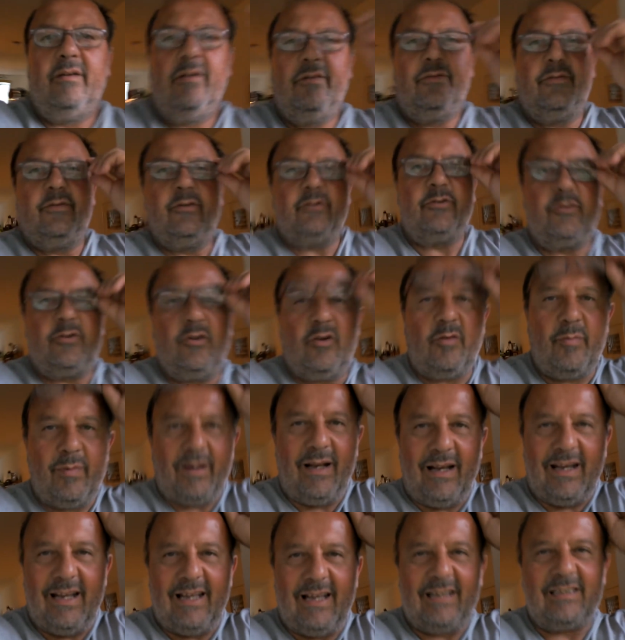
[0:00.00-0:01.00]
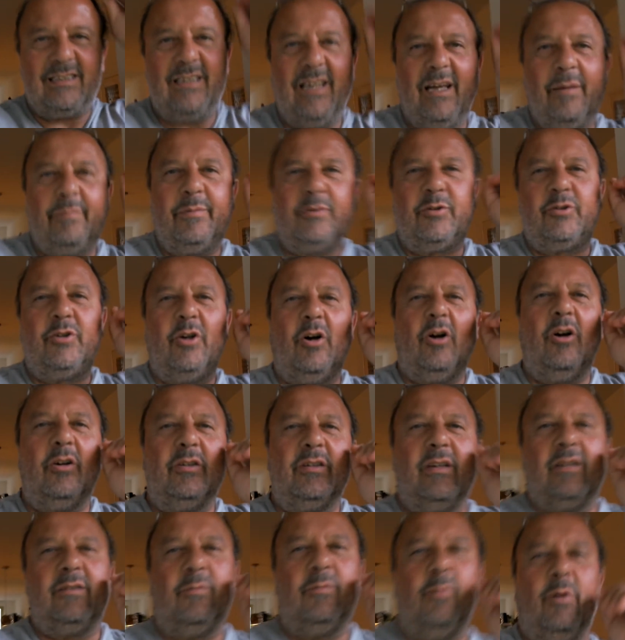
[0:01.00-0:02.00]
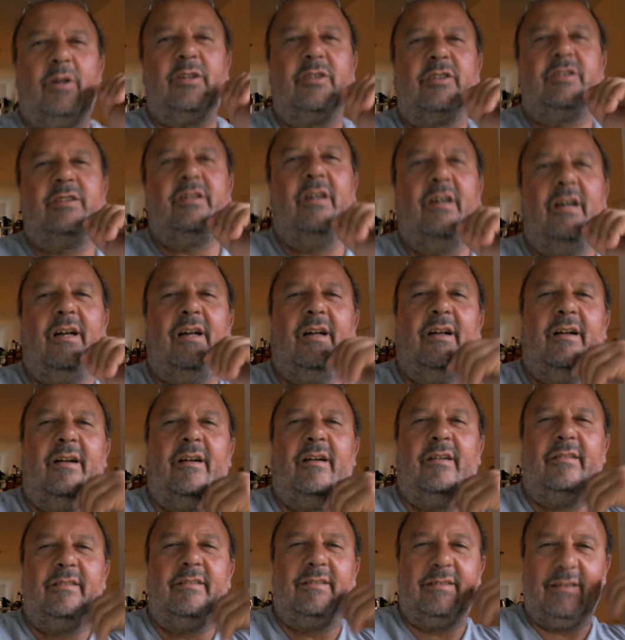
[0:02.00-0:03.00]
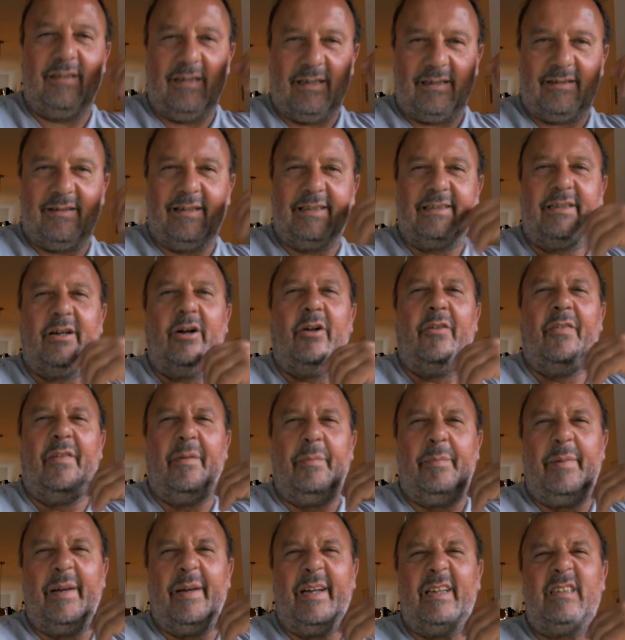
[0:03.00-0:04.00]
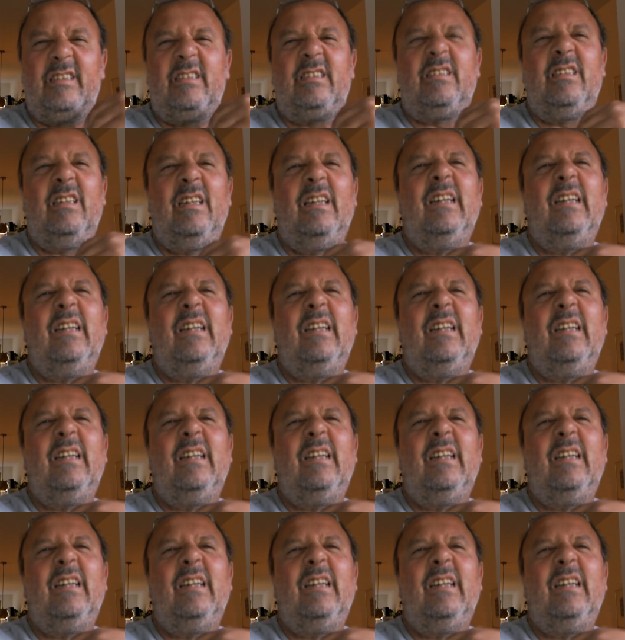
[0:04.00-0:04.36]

If you saw my last episode, it was uh, on, uh, on the beach.